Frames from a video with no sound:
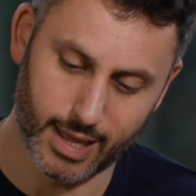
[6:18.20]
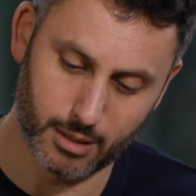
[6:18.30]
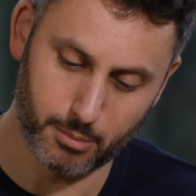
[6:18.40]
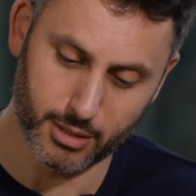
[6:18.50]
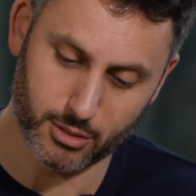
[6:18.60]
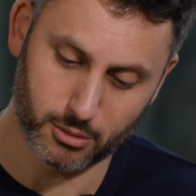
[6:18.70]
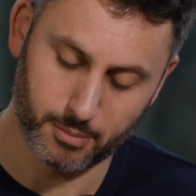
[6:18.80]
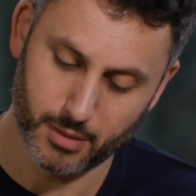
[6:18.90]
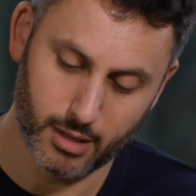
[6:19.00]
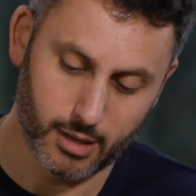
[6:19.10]
and the bezel.
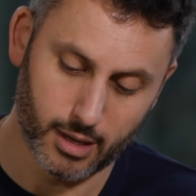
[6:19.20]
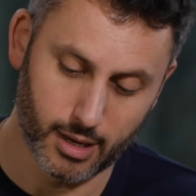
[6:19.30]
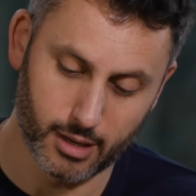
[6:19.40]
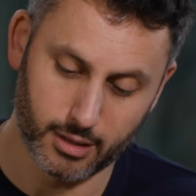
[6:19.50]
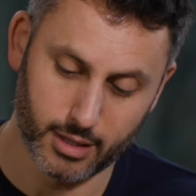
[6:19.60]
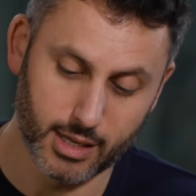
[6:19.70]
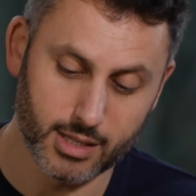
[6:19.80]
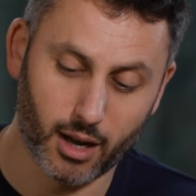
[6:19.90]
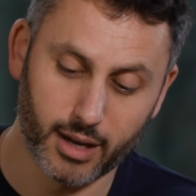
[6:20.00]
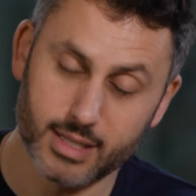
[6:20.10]
The
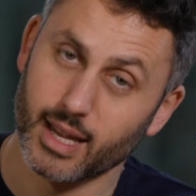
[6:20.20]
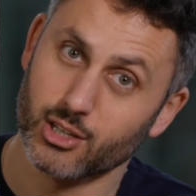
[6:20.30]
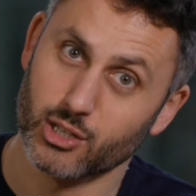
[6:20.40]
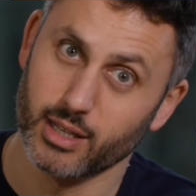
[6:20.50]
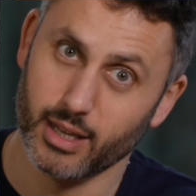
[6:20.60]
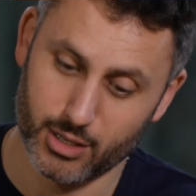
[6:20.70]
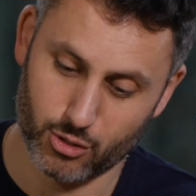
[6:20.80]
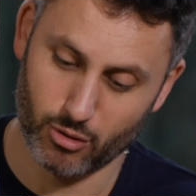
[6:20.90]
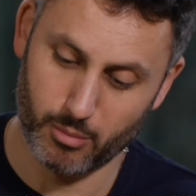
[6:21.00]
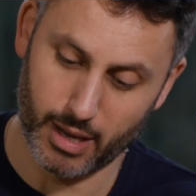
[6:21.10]
design is actually
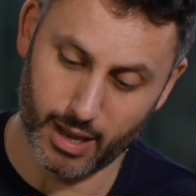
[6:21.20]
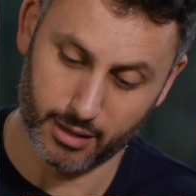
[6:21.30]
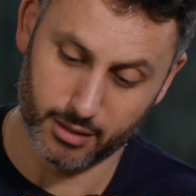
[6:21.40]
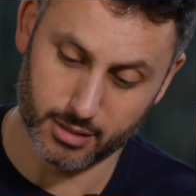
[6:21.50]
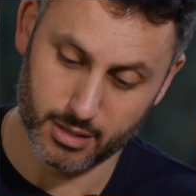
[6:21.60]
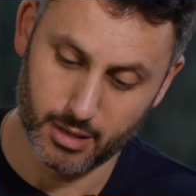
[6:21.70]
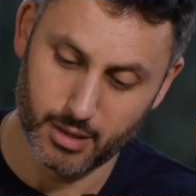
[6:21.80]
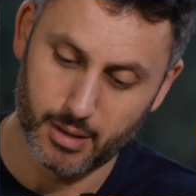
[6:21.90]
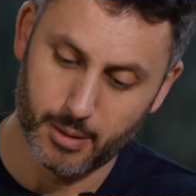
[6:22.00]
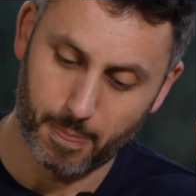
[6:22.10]
extremely elegant.
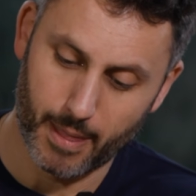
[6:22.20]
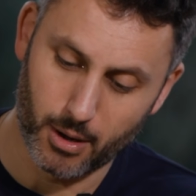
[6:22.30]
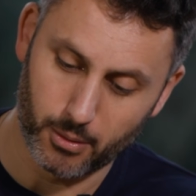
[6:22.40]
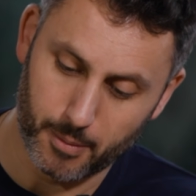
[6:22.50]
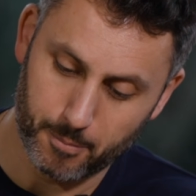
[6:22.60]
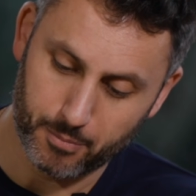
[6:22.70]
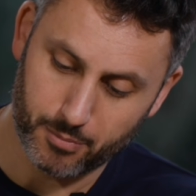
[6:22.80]
Now,